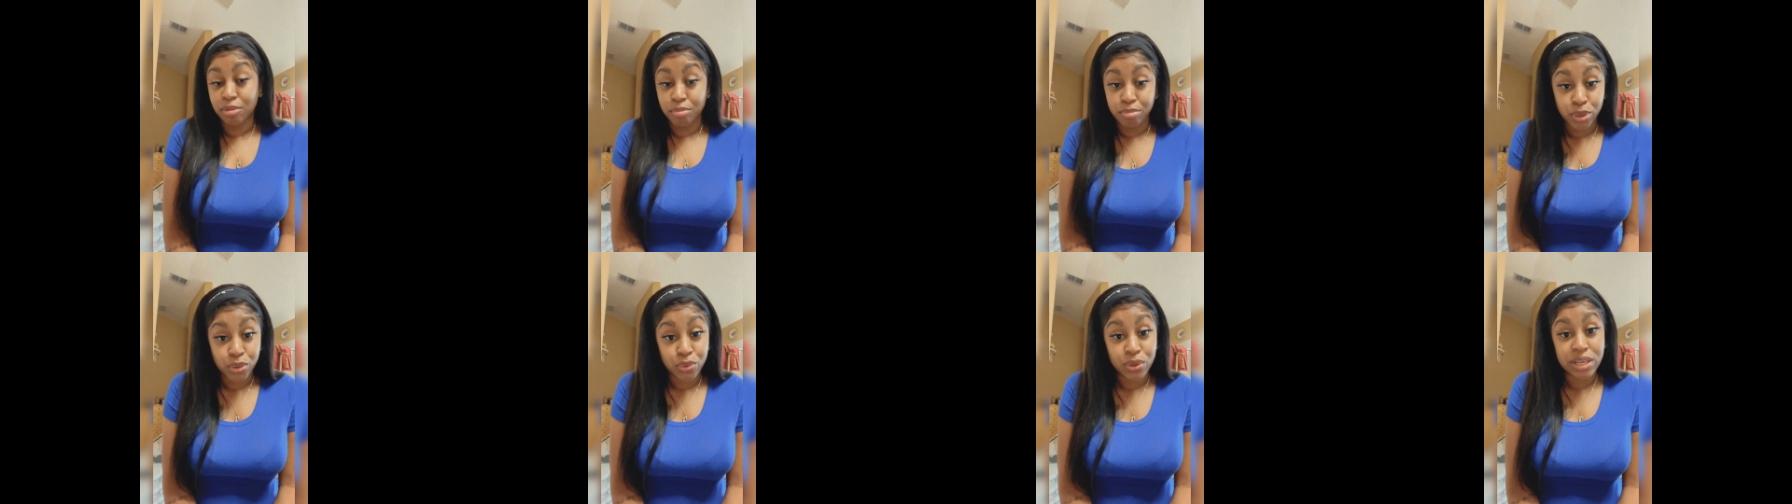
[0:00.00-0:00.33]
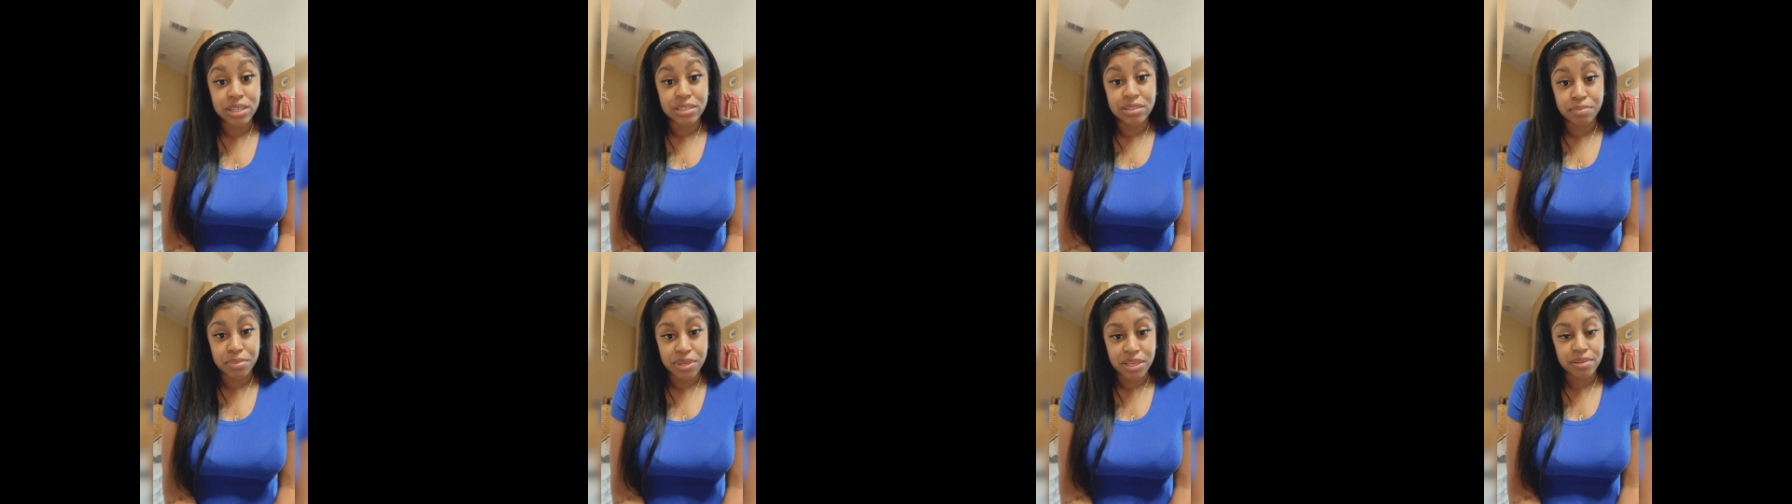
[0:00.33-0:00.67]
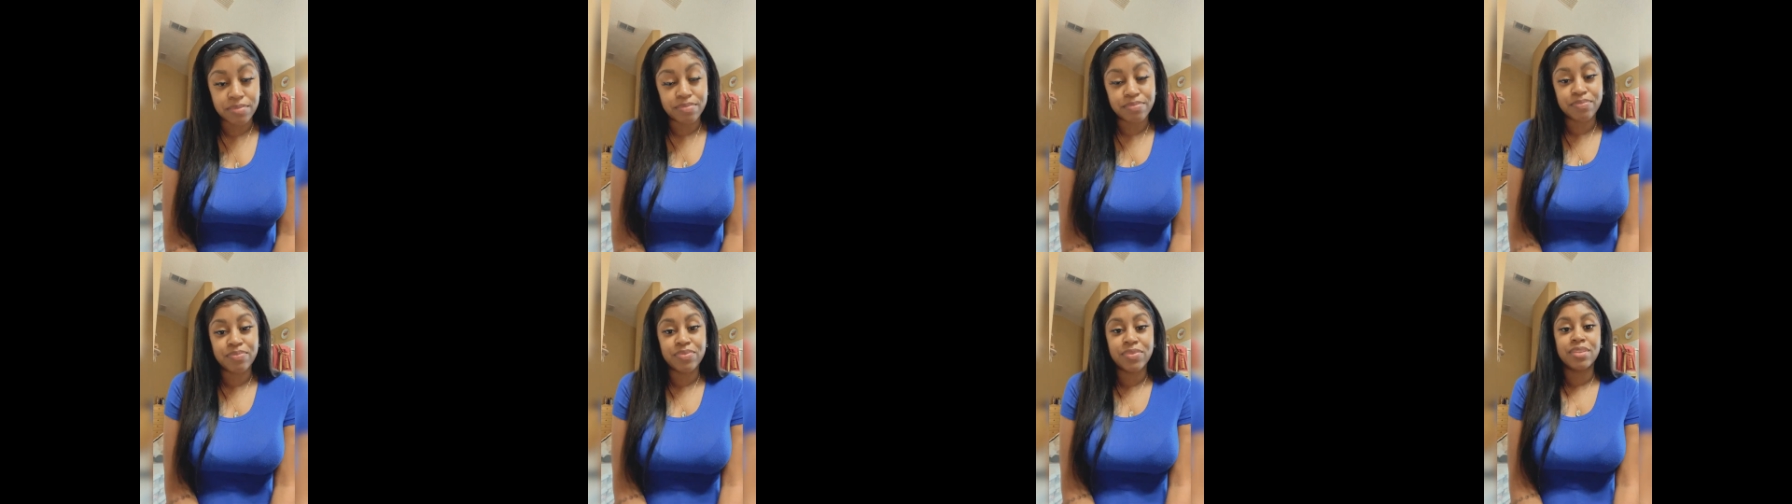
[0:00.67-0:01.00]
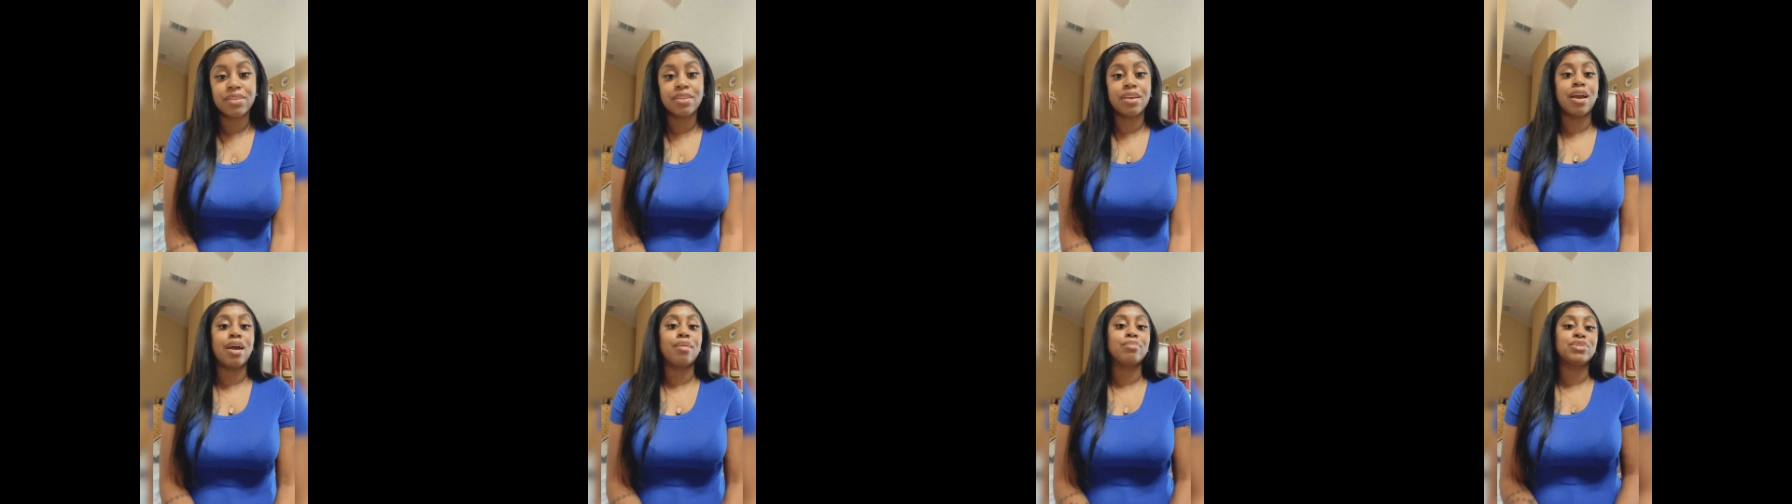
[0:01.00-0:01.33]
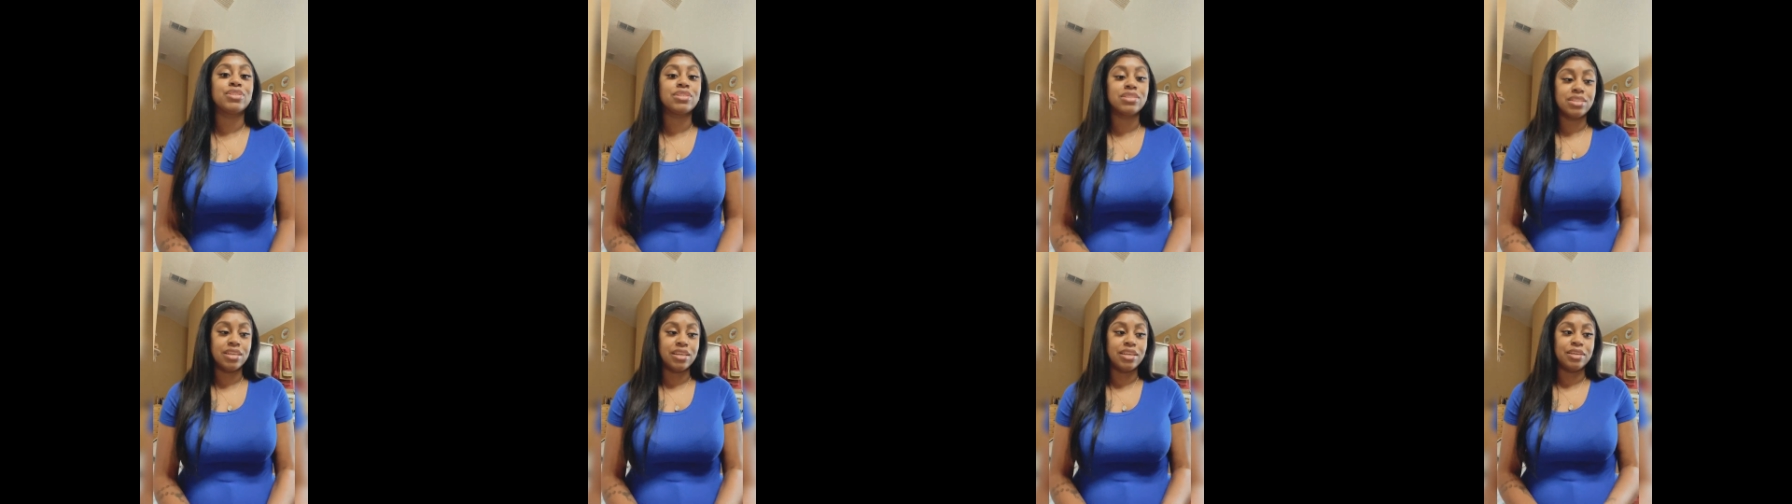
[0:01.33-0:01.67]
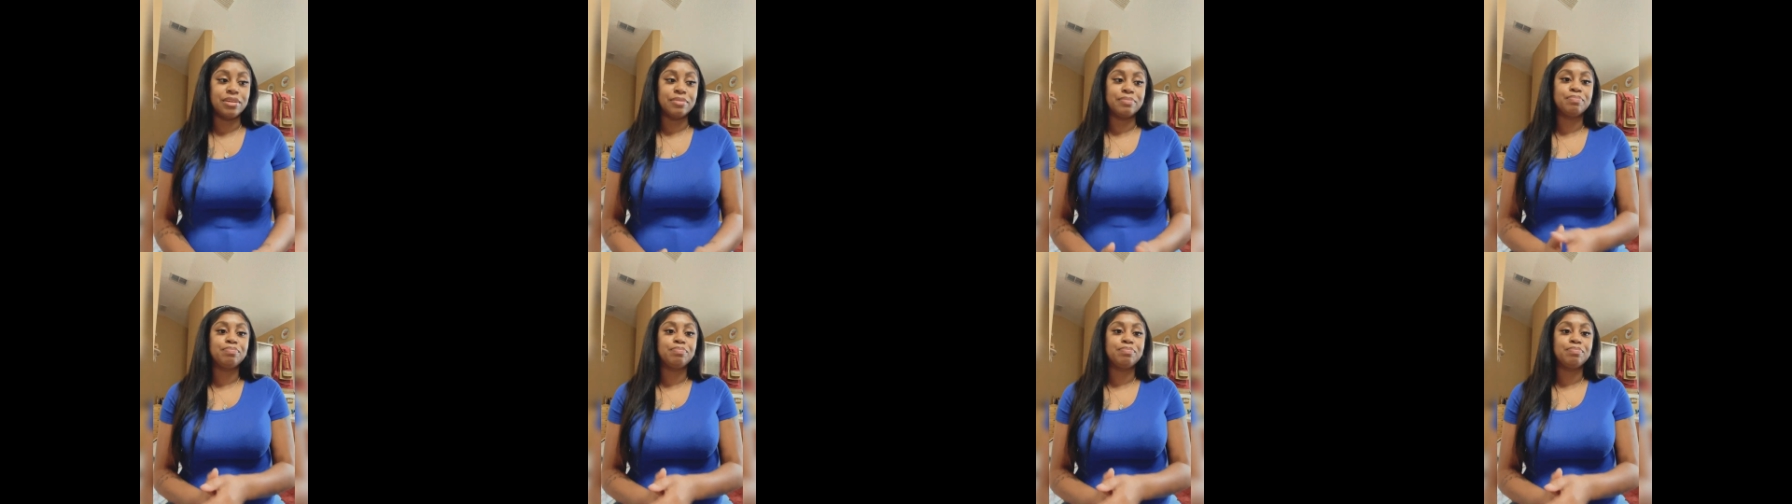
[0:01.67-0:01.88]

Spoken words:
boat as me. I'm just saying.